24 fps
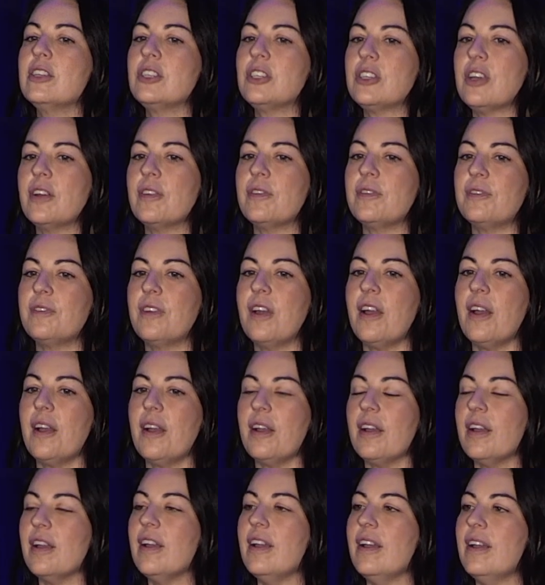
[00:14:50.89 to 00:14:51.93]

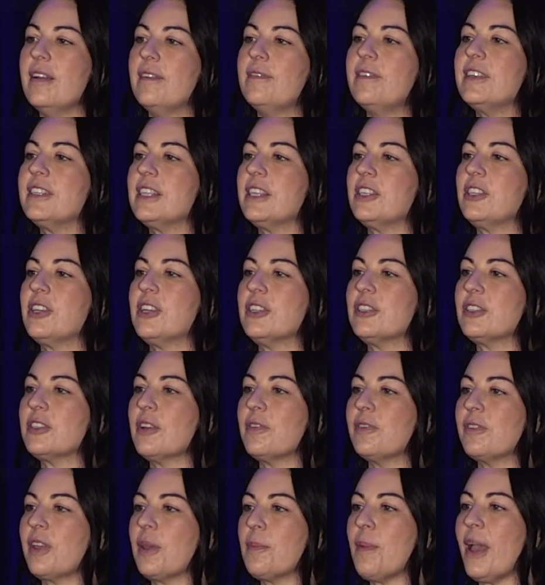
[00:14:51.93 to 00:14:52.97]
of Physicians
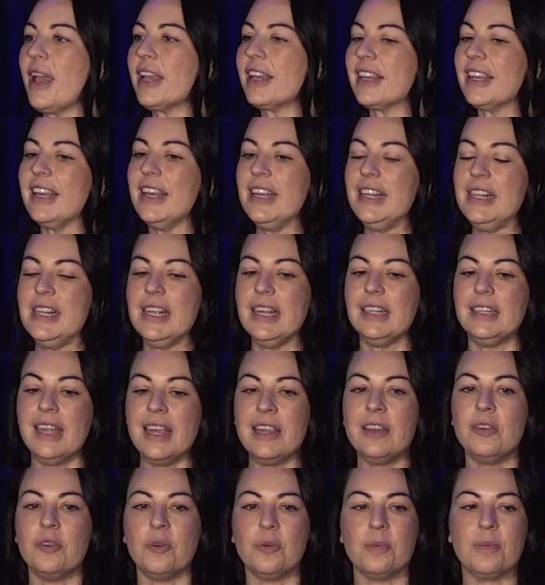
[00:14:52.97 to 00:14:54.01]
of Quebec.
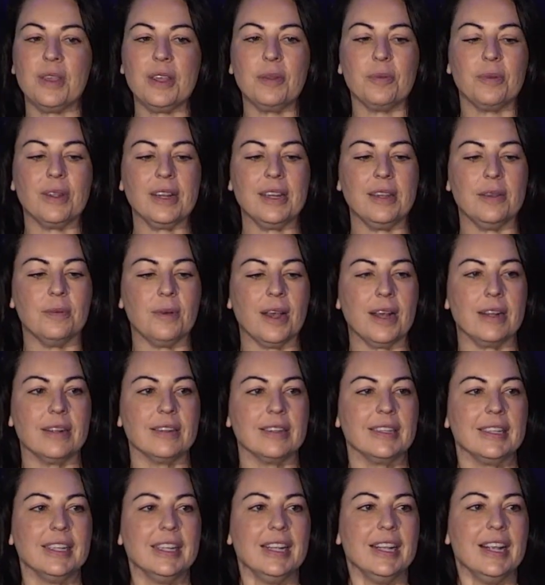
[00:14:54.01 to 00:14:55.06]
They know me really
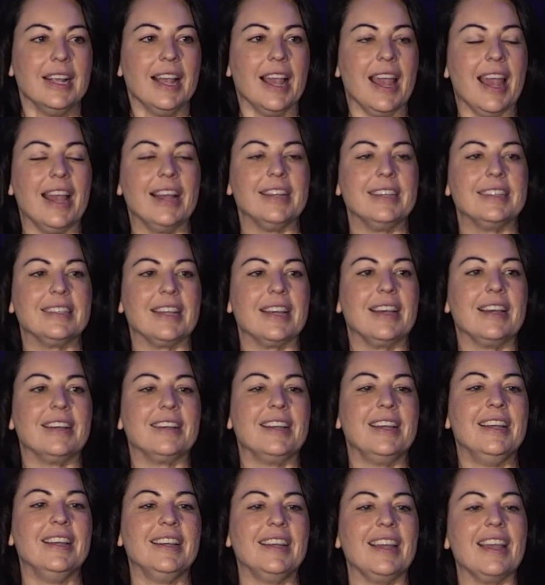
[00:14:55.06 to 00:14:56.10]
well. And
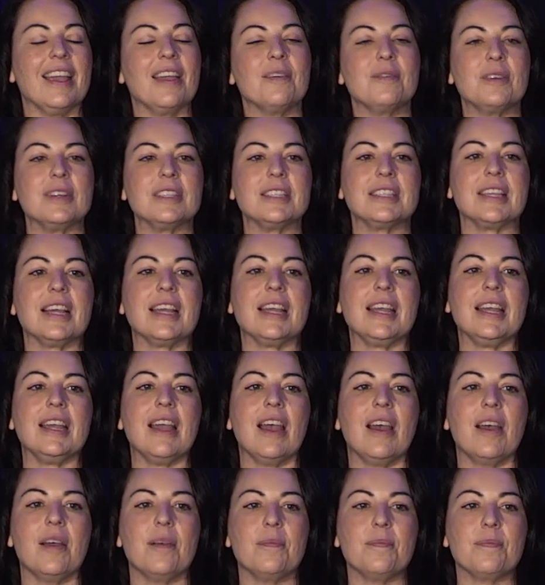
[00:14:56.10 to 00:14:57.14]
it was
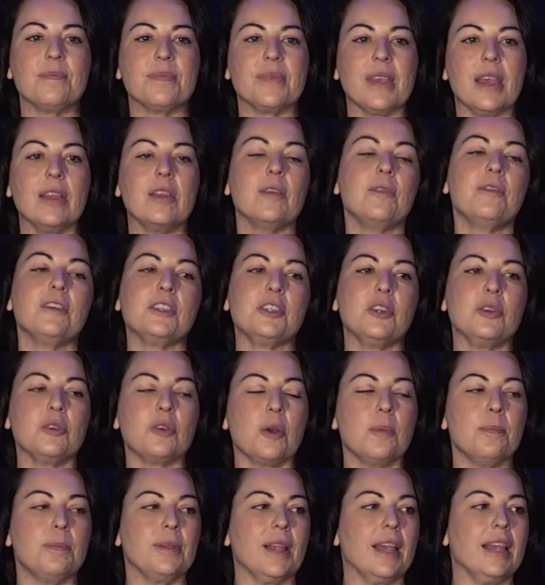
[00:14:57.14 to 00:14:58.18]
an official
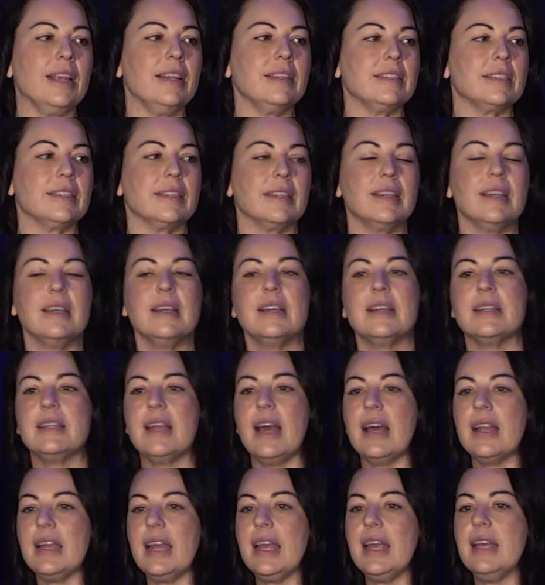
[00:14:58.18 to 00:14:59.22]
complaint
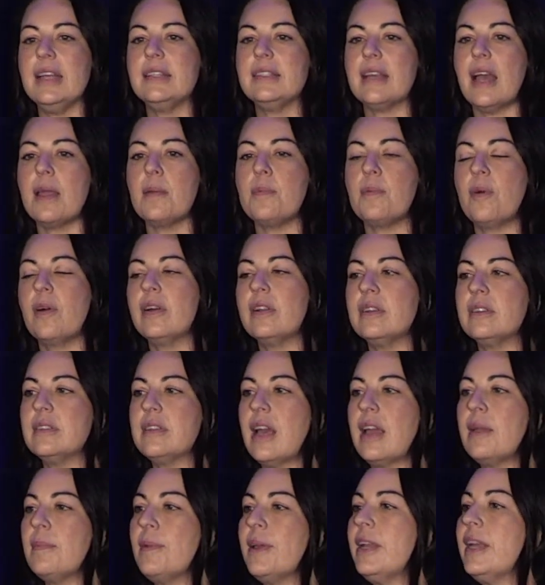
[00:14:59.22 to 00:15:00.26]
that a type 1
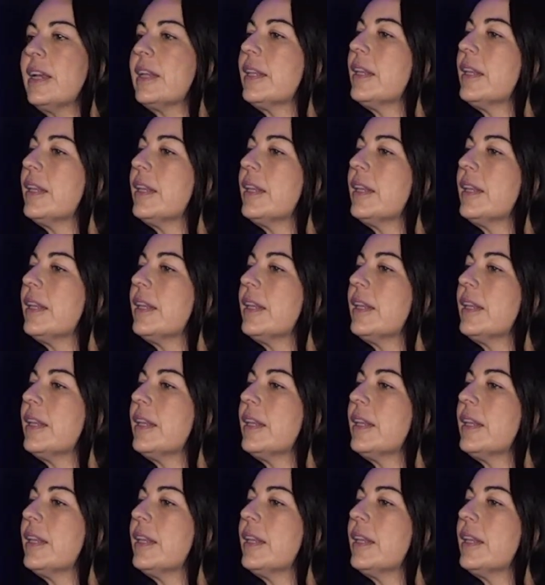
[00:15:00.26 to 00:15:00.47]
diabetic